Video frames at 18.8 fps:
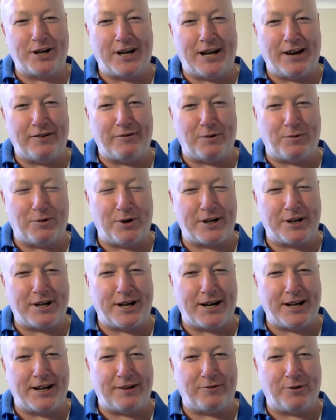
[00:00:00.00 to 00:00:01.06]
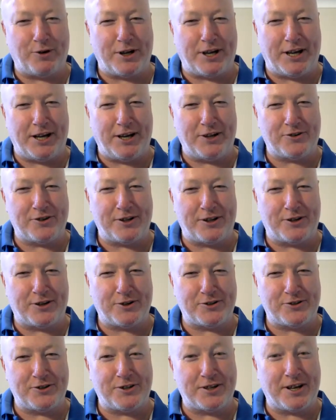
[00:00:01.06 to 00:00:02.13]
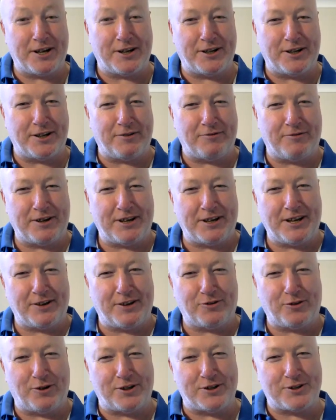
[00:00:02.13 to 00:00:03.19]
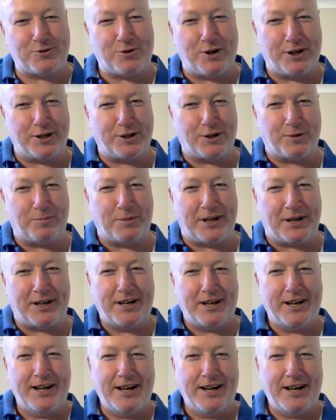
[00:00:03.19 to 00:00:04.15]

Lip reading: you're going to have your work cut out for you, Angela, because you're going to need to think outside the square a little bit.